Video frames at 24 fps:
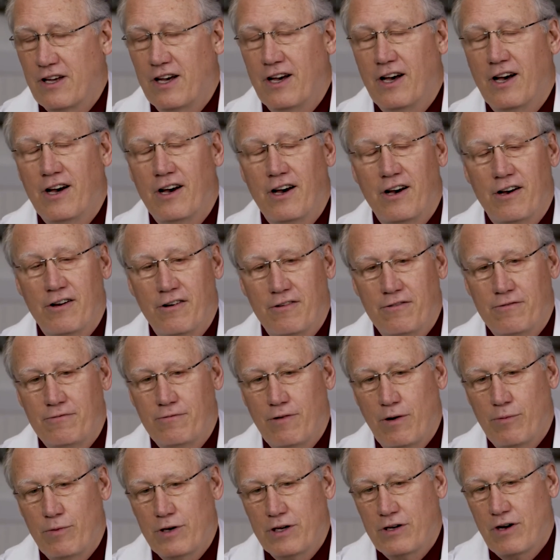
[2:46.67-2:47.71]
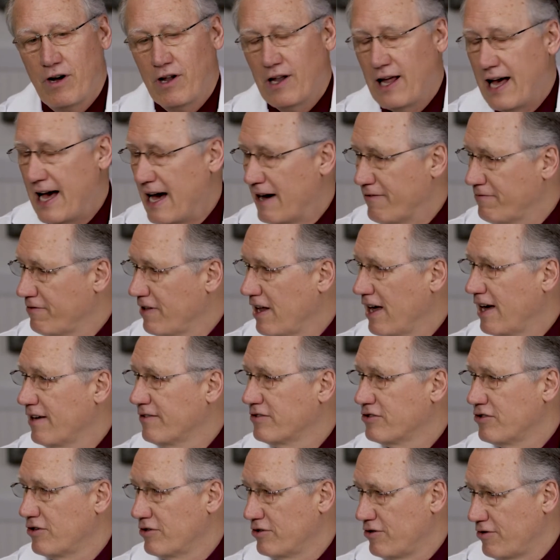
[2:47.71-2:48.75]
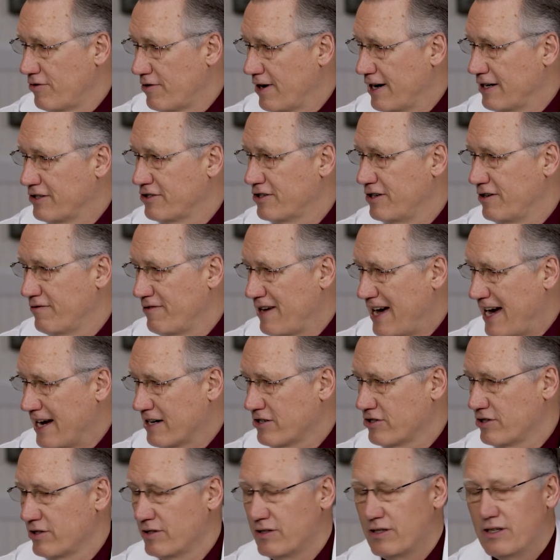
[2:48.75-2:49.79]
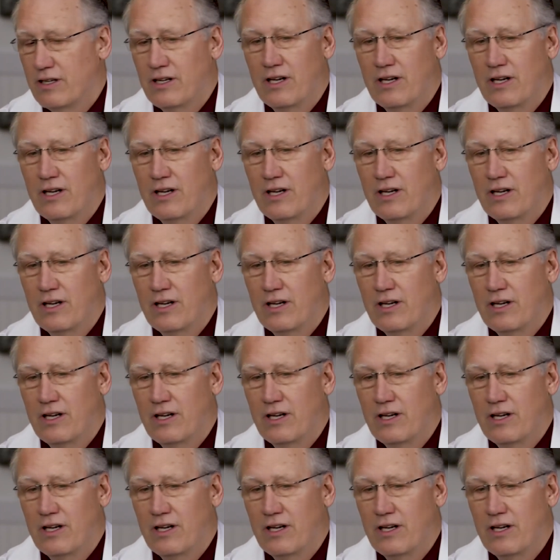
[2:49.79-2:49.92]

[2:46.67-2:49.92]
of what we call half-lives or duration of action.